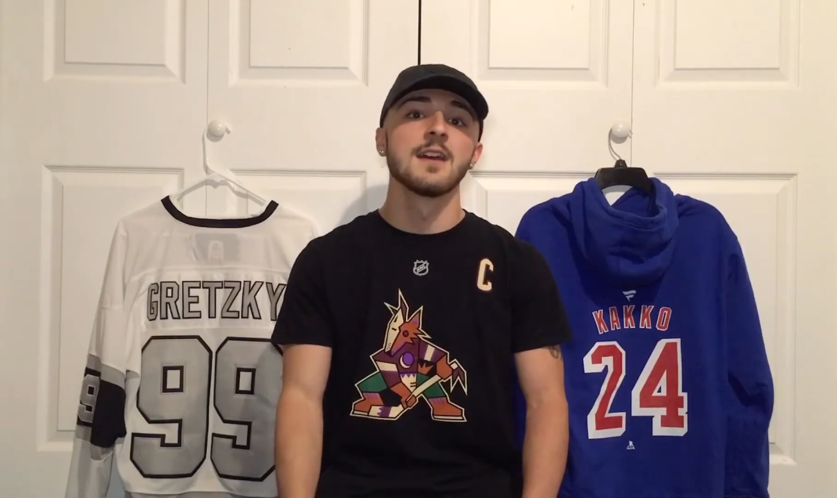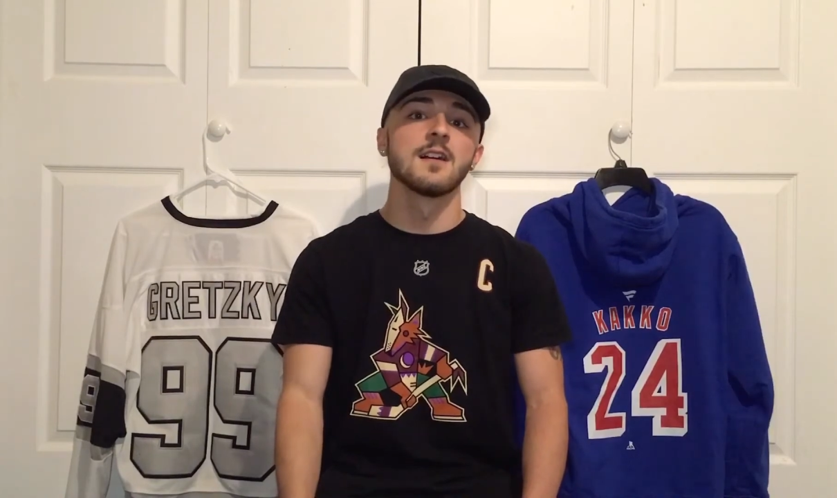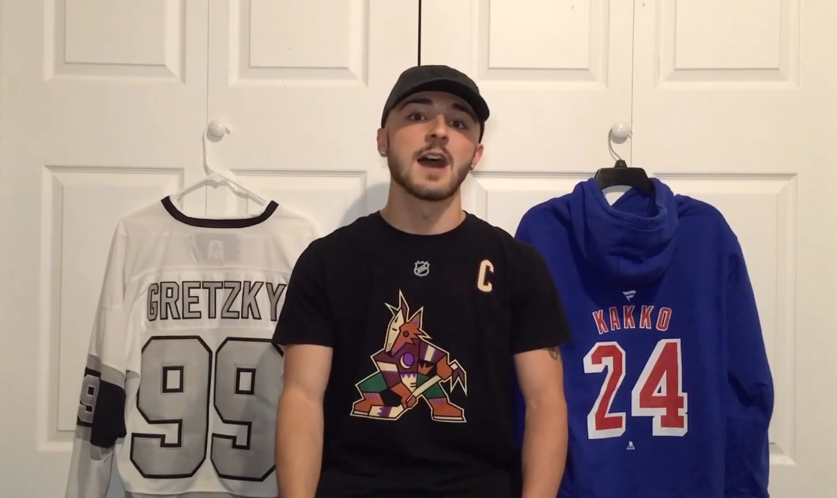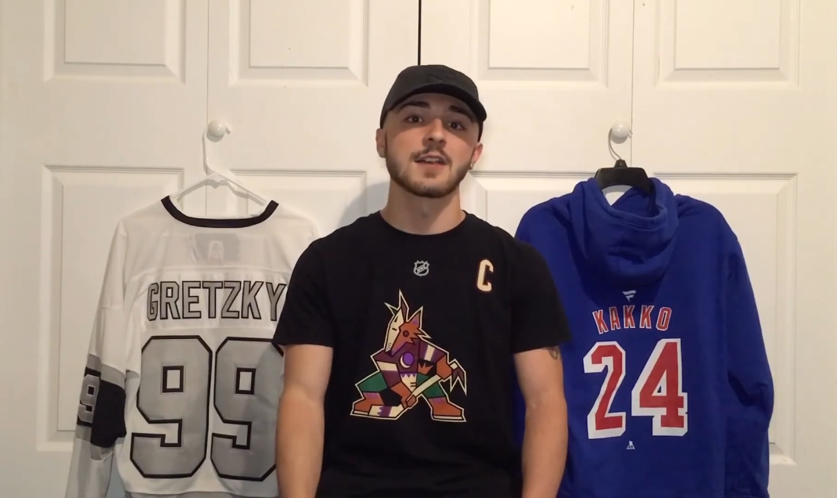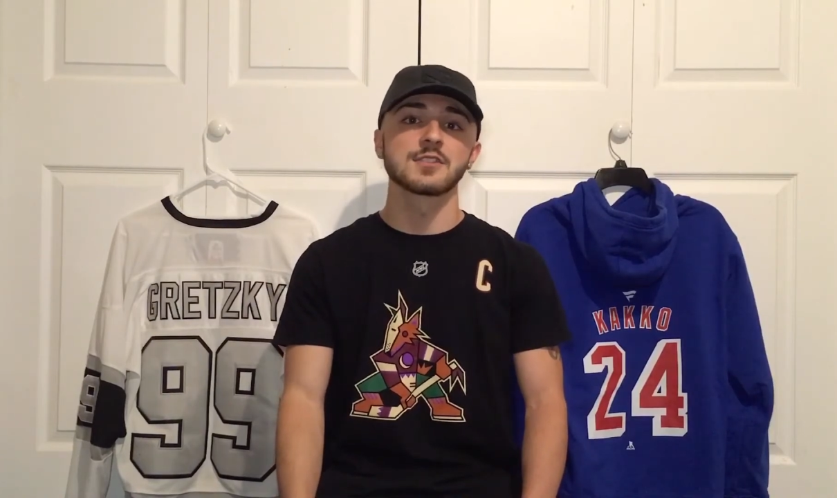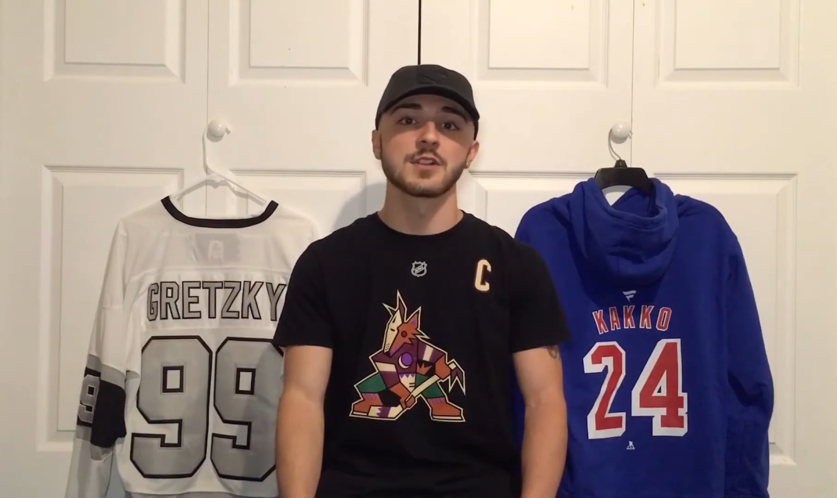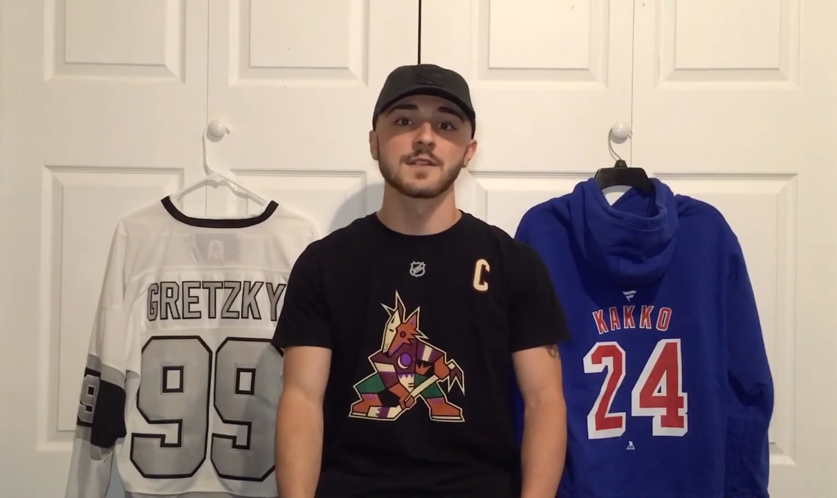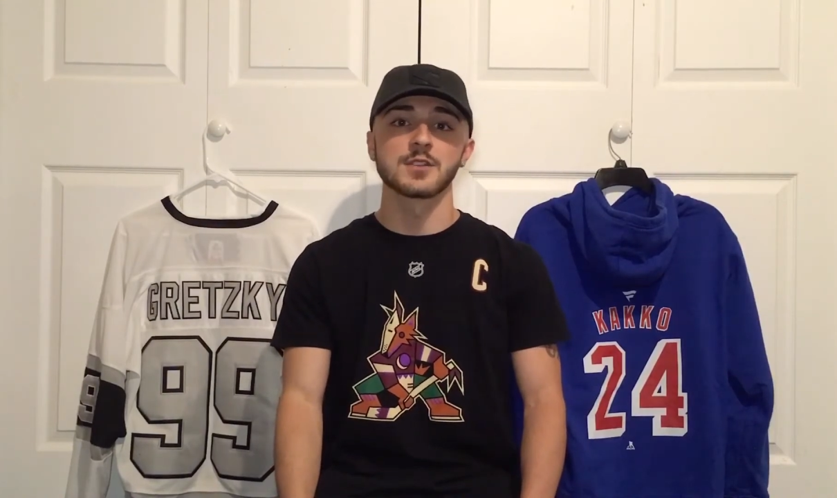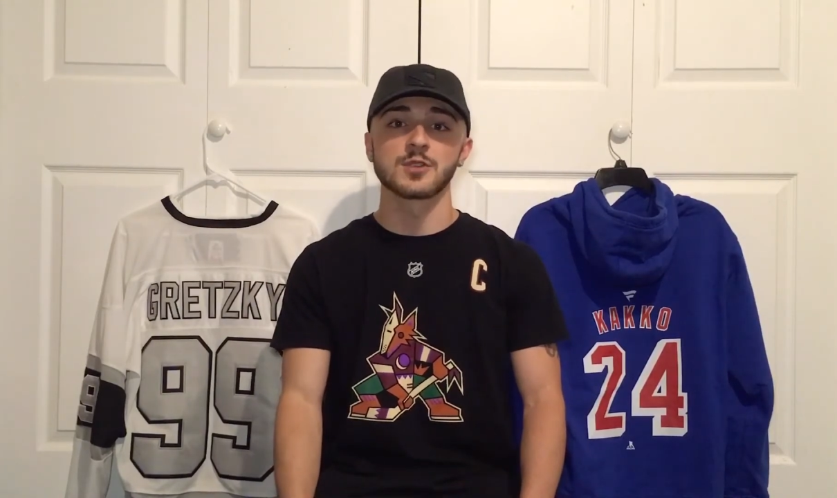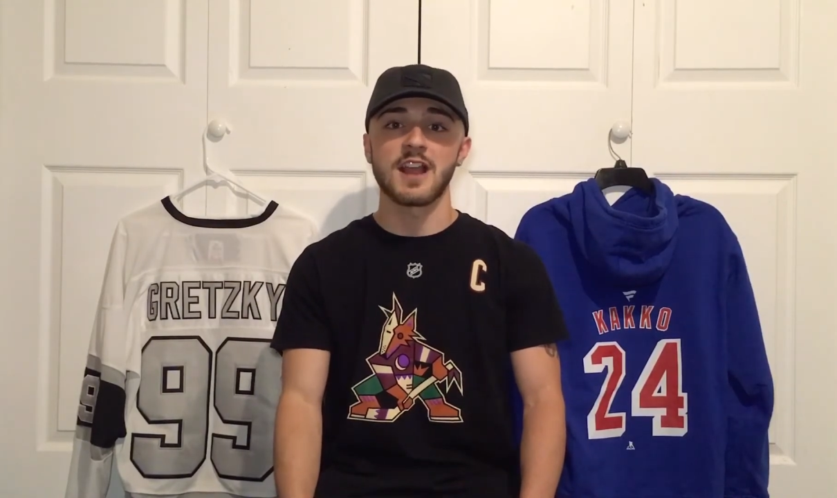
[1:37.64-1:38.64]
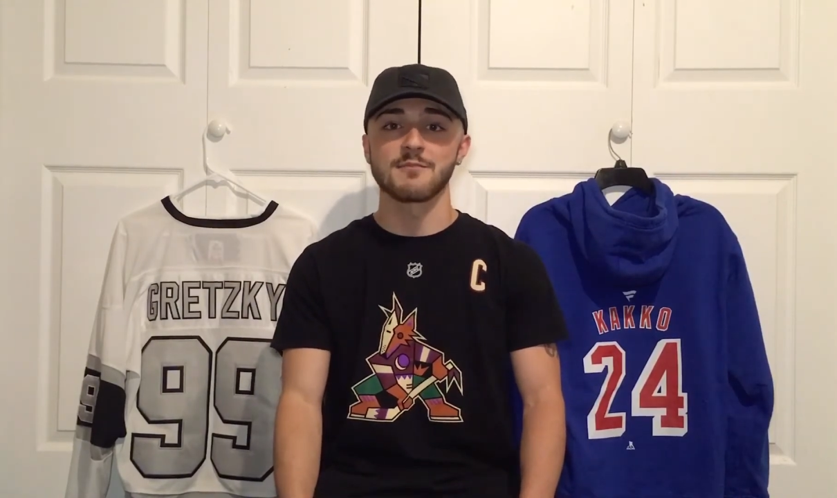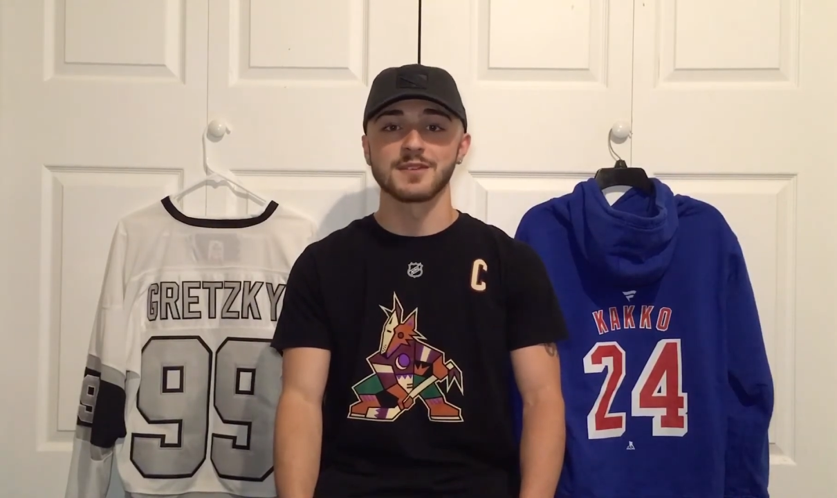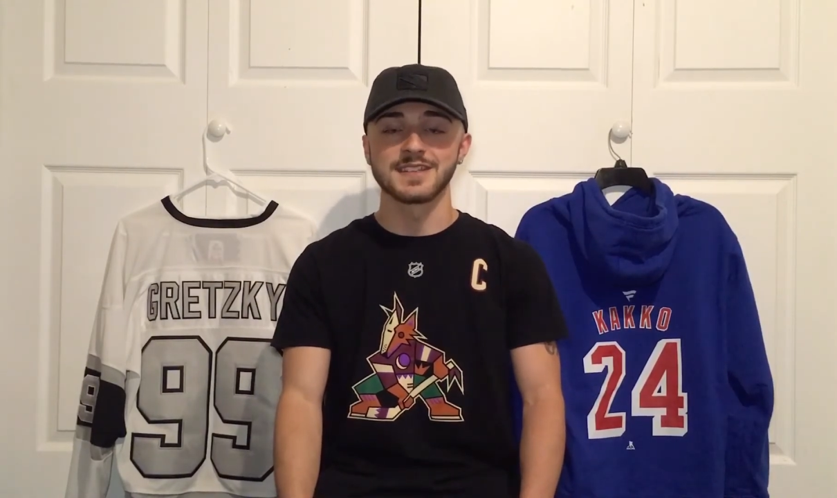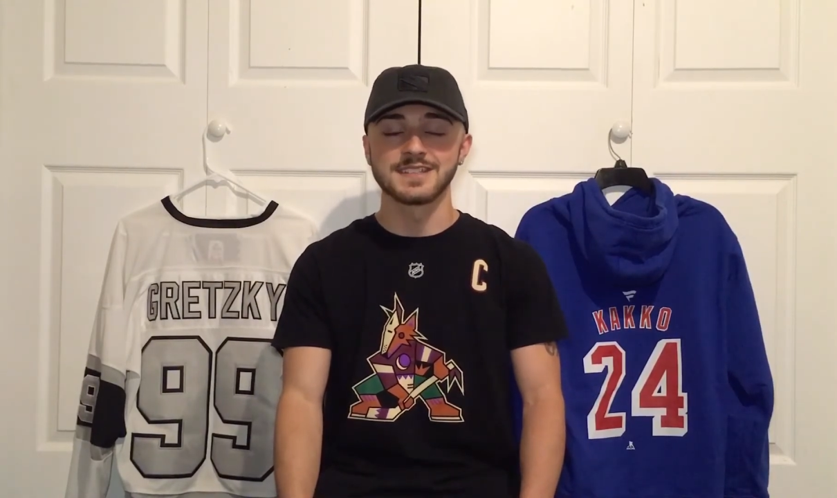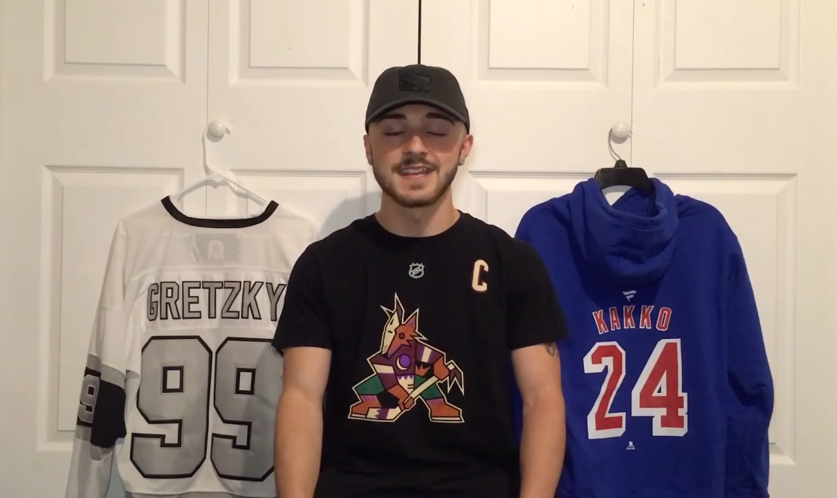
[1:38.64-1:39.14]
last year in the draft, but
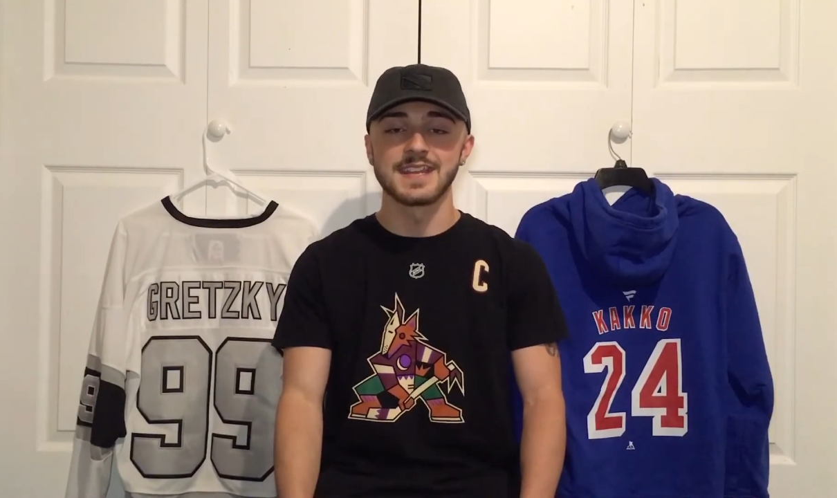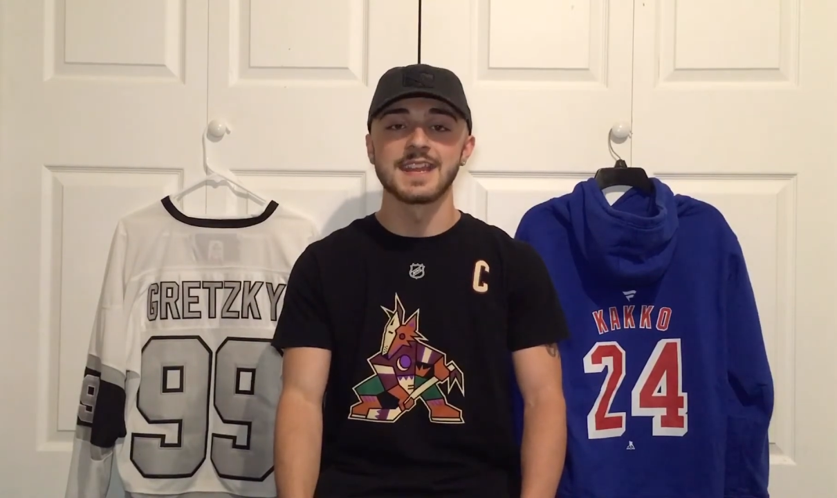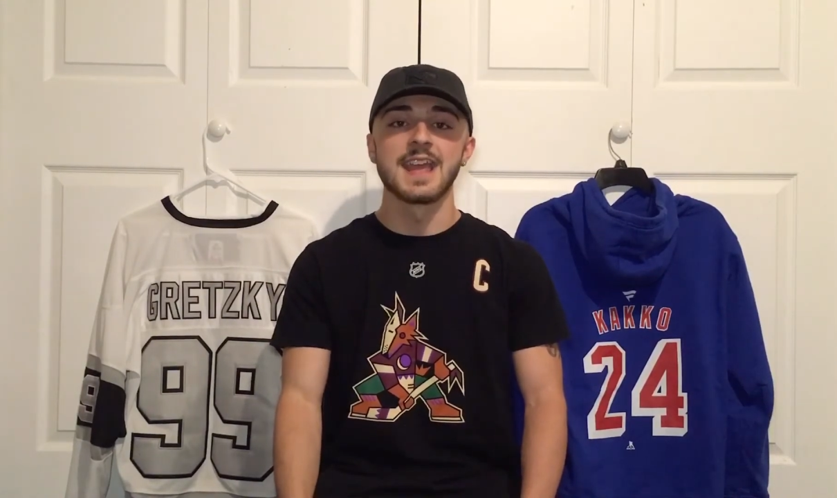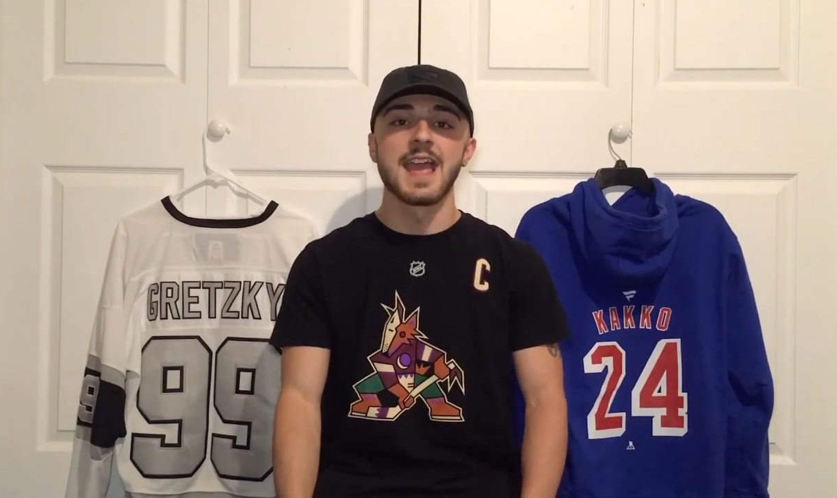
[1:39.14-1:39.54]
he did.